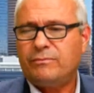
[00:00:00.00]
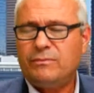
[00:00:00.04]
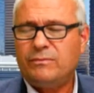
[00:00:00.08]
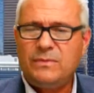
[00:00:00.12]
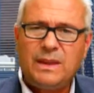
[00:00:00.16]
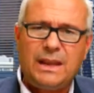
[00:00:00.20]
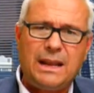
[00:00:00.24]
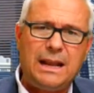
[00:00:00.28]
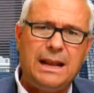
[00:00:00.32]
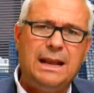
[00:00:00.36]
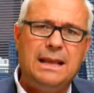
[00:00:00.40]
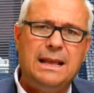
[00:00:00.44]

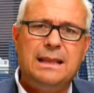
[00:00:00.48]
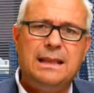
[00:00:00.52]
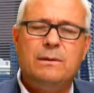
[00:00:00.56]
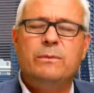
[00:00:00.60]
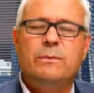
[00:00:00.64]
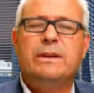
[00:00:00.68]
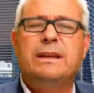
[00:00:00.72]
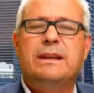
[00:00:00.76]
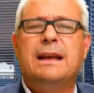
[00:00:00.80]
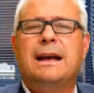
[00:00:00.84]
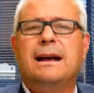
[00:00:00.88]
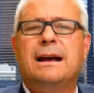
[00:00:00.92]
And then
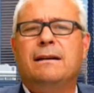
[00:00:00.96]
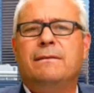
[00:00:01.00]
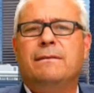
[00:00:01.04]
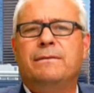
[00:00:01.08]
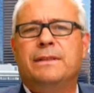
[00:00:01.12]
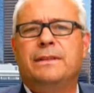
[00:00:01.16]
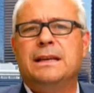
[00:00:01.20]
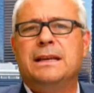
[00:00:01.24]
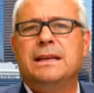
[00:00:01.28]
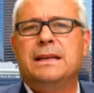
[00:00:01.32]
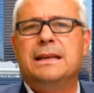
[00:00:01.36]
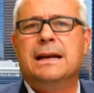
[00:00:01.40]
we have
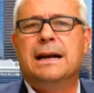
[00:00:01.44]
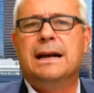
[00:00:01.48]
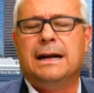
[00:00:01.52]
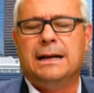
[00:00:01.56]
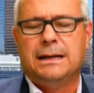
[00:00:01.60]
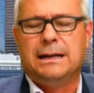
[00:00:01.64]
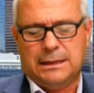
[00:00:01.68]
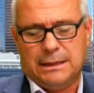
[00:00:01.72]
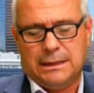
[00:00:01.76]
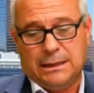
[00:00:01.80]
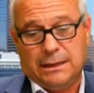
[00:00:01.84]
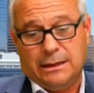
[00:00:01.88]
the
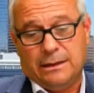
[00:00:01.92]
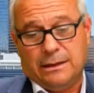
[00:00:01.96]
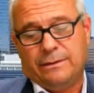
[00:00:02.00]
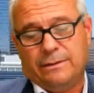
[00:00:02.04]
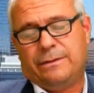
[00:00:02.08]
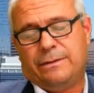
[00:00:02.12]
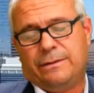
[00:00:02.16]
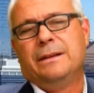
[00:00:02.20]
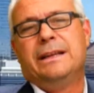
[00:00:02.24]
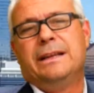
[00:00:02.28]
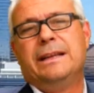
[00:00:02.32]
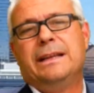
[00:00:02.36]

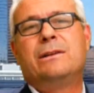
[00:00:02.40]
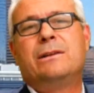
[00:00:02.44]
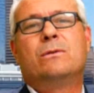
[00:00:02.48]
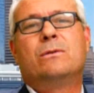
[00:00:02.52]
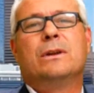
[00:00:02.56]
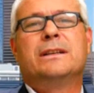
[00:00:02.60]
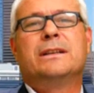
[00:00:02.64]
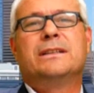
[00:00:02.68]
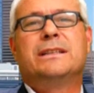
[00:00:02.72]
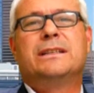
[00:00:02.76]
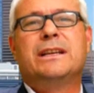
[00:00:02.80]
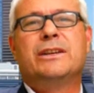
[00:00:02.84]

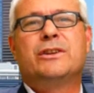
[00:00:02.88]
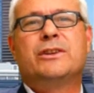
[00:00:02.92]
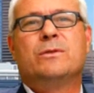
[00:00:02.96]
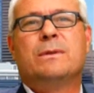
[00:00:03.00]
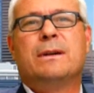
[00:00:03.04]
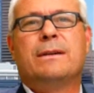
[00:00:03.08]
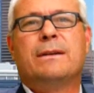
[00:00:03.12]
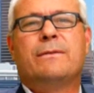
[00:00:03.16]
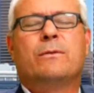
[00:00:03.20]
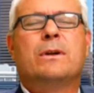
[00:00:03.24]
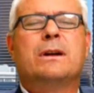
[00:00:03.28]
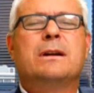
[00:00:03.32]
equalization
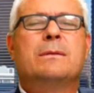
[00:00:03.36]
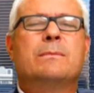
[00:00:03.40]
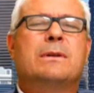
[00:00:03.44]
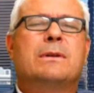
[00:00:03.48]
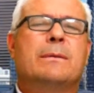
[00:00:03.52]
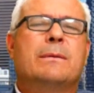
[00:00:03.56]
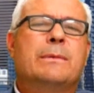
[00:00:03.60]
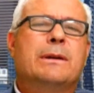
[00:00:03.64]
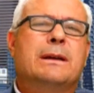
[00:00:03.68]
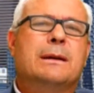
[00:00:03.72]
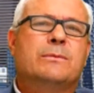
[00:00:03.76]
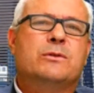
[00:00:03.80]
referendum
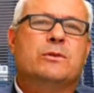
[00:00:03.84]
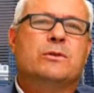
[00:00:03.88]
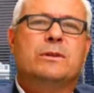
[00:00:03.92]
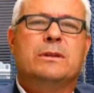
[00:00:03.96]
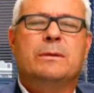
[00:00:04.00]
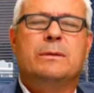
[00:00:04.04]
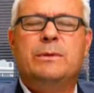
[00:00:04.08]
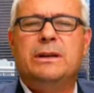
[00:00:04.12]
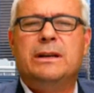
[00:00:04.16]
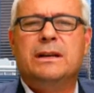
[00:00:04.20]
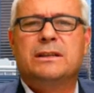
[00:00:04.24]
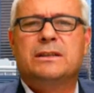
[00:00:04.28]
coming up during the
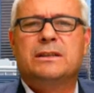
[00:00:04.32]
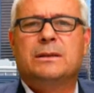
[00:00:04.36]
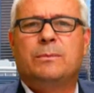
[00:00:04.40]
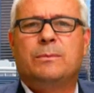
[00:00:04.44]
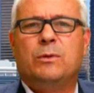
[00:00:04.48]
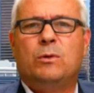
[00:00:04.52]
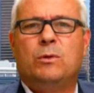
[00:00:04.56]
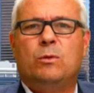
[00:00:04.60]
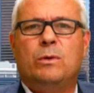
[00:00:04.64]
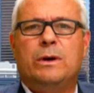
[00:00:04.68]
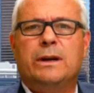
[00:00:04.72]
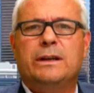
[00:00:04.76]

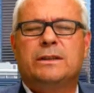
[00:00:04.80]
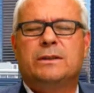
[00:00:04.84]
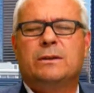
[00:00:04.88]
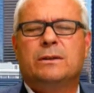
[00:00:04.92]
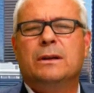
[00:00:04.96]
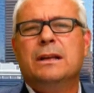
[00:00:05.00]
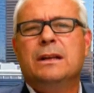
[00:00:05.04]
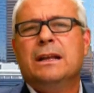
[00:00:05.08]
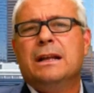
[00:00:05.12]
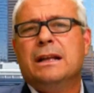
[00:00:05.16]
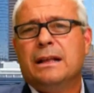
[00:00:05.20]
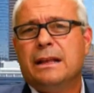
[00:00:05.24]
municipal one. So
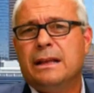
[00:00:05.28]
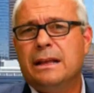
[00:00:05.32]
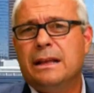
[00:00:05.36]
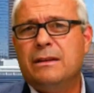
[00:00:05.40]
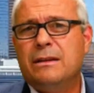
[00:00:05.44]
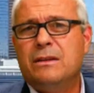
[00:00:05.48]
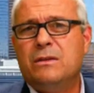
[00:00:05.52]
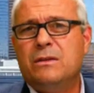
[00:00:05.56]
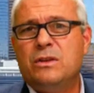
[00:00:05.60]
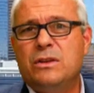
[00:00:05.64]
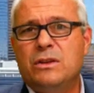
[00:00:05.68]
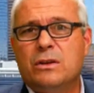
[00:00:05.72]

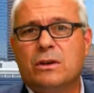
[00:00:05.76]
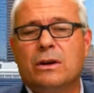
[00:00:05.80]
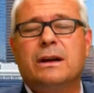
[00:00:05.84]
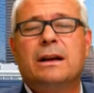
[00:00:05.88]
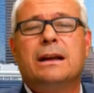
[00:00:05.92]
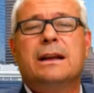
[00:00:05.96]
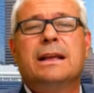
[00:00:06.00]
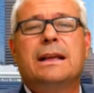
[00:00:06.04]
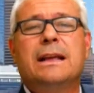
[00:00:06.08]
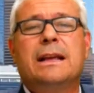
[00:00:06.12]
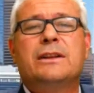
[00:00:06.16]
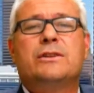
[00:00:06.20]
you're going to
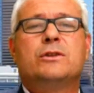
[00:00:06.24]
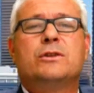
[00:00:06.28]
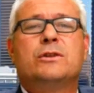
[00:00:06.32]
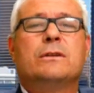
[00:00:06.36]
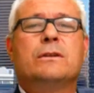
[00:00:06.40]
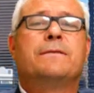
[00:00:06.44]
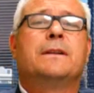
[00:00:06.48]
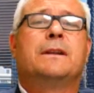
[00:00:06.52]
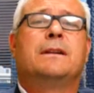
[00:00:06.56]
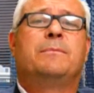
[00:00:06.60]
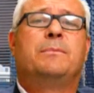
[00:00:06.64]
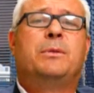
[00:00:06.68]
get your
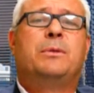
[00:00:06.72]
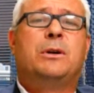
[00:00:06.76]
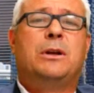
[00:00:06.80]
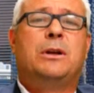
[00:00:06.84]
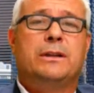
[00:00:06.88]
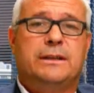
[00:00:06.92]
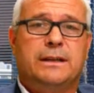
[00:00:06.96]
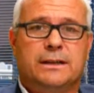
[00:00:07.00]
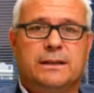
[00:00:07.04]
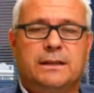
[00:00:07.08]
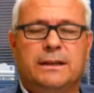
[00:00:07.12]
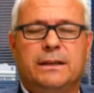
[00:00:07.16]
fill of
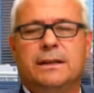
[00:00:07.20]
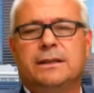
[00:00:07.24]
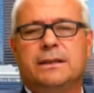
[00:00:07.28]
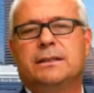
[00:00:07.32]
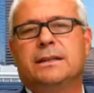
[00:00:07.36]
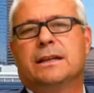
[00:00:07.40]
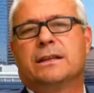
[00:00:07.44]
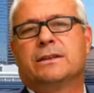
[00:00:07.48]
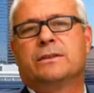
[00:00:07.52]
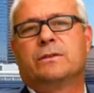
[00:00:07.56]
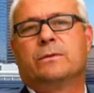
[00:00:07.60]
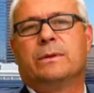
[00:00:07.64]
politics in this
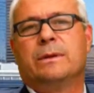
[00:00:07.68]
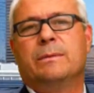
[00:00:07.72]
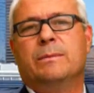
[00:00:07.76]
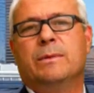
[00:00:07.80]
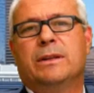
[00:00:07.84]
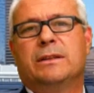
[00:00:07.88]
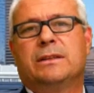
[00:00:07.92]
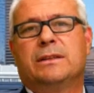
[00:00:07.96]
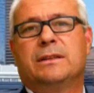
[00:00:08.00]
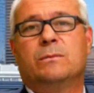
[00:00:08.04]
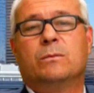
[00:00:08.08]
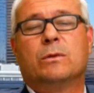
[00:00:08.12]
next 3
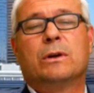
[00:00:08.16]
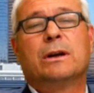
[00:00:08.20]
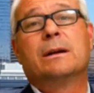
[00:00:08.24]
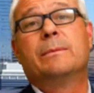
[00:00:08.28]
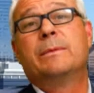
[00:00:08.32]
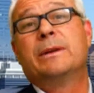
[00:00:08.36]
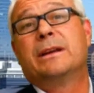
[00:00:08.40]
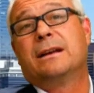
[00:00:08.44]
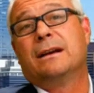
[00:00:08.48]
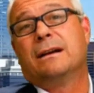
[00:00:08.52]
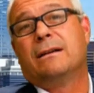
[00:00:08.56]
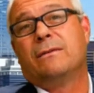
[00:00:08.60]
months. And we're going to
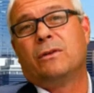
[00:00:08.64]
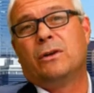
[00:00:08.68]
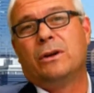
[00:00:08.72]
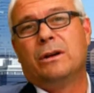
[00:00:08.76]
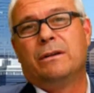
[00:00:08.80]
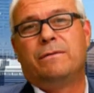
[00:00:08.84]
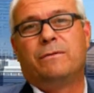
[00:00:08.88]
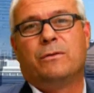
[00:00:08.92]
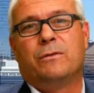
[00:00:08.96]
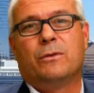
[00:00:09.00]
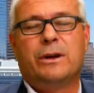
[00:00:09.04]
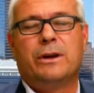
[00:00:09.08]
be covering it
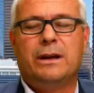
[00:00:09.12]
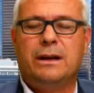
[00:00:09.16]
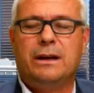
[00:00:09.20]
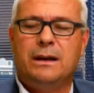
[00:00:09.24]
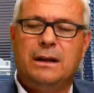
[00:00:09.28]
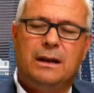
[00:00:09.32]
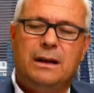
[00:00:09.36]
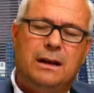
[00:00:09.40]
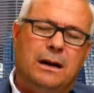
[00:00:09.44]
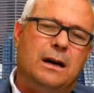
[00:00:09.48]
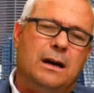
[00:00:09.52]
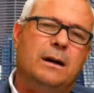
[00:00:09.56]
for you.
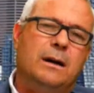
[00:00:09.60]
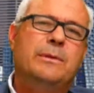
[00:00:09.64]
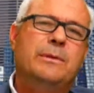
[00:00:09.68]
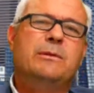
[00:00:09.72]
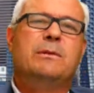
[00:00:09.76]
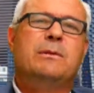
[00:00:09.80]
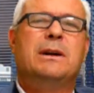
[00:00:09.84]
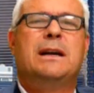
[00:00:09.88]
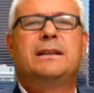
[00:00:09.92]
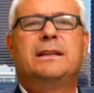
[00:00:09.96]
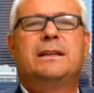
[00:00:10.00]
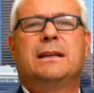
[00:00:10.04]
I'll be
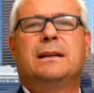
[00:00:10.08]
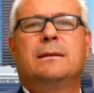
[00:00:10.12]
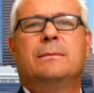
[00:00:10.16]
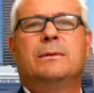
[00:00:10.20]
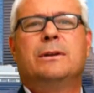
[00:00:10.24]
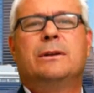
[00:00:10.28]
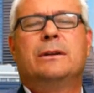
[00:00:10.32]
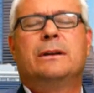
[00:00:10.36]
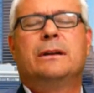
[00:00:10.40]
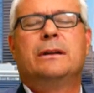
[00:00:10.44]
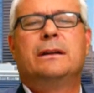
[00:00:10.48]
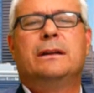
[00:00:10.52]
ranting
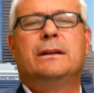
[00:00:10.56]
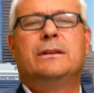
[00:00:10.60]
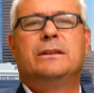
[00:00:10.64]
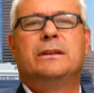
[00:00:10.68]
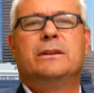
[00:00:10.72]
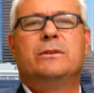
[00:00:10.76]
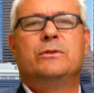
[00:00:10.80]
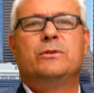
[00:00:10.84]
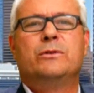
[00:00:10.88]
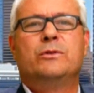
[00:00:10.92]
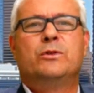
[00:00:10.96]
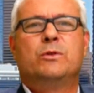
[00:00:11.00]
about it as
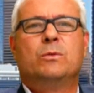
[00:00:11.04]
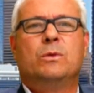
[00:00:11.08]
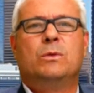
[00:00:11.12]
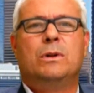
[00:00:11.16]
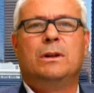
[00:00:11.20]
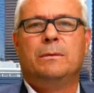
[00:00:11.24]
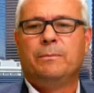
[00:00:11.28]
usual.